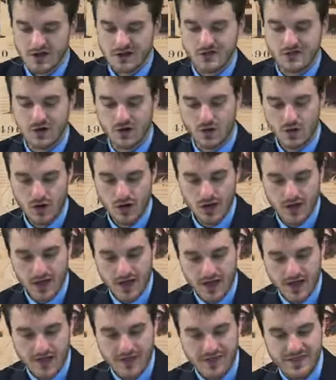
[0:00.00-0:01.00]
So
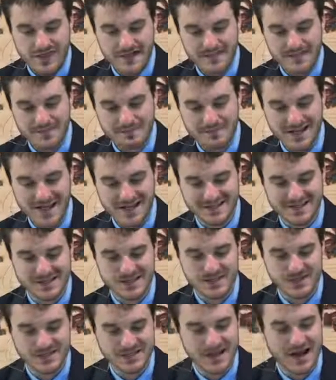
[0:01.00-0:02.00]
this
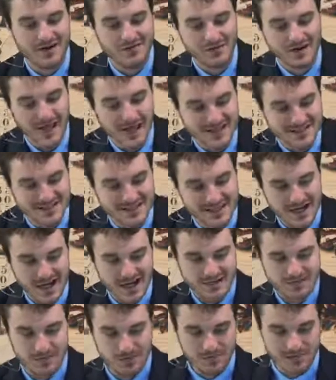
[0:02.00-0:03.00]
message, this everlasting
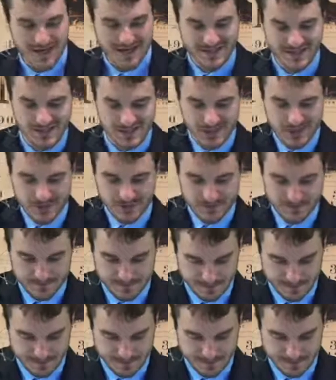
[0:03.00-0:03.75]
gospel message,